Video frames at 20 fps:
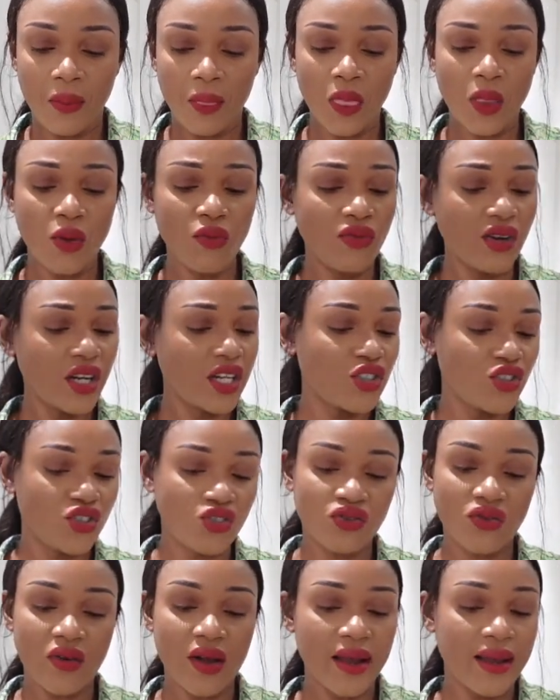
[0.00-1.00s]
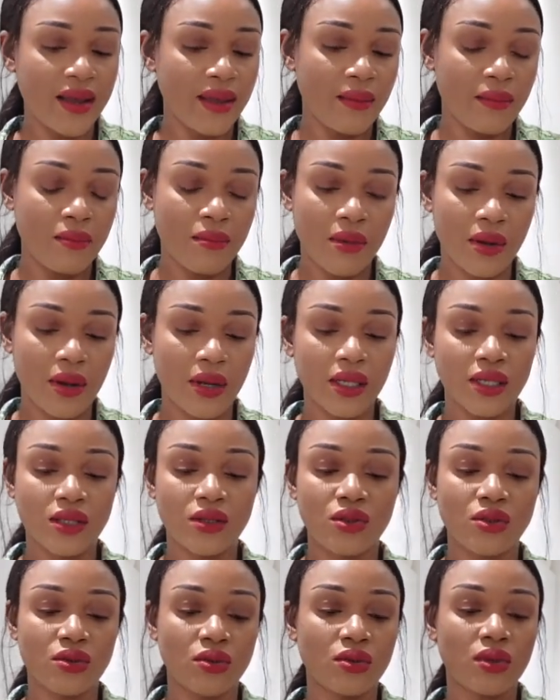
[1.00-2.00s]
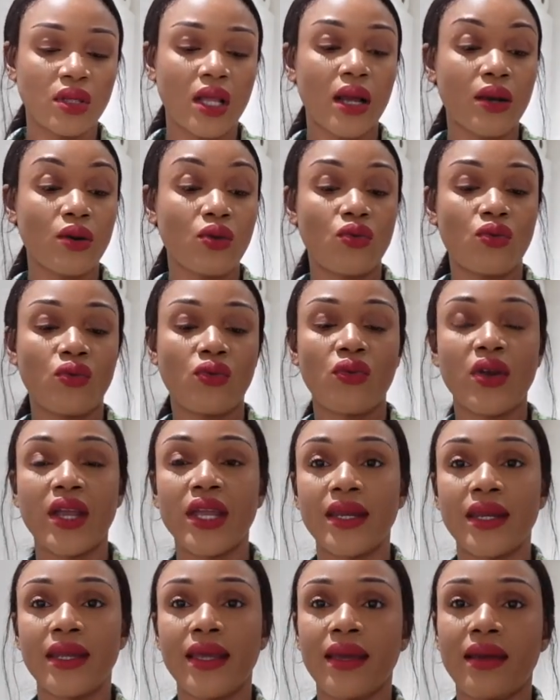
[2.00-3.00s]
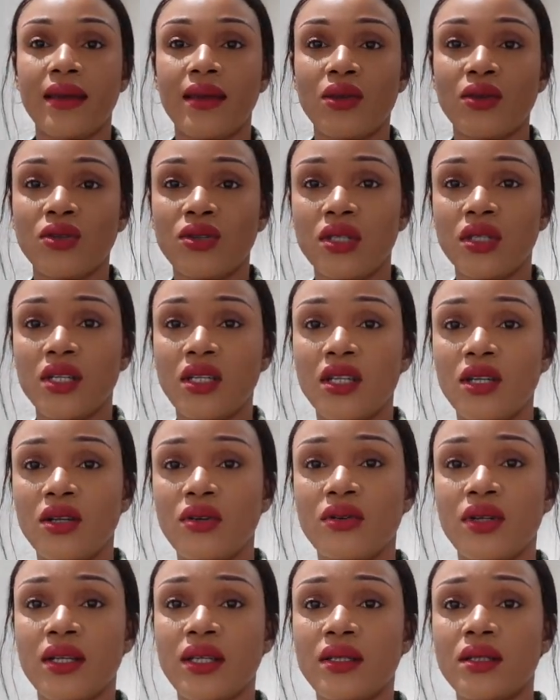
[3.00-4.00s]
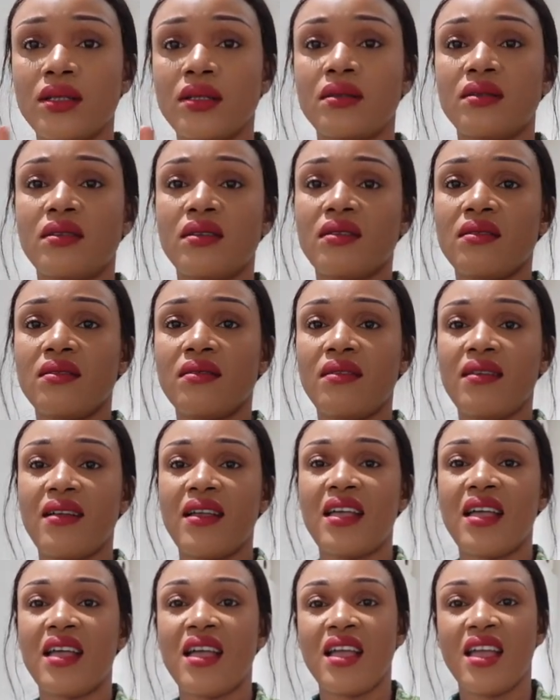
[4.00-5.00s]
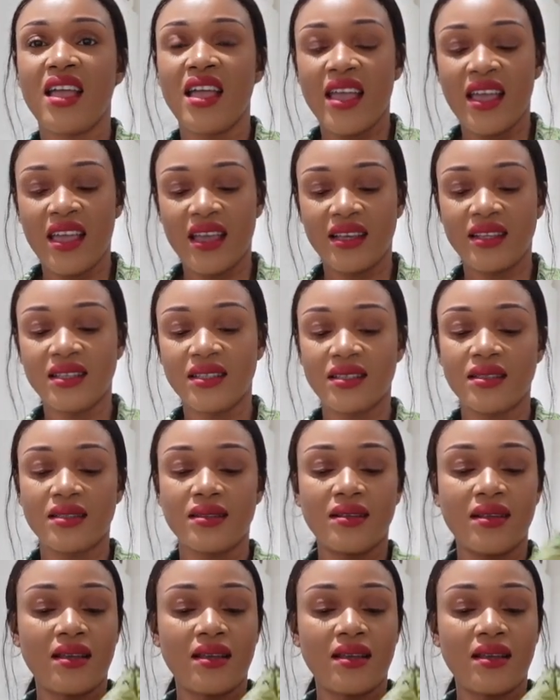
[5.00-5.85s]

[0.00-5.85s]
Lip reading: not really dry, but it is not that green yet. You see the yellowness? Yeah, it's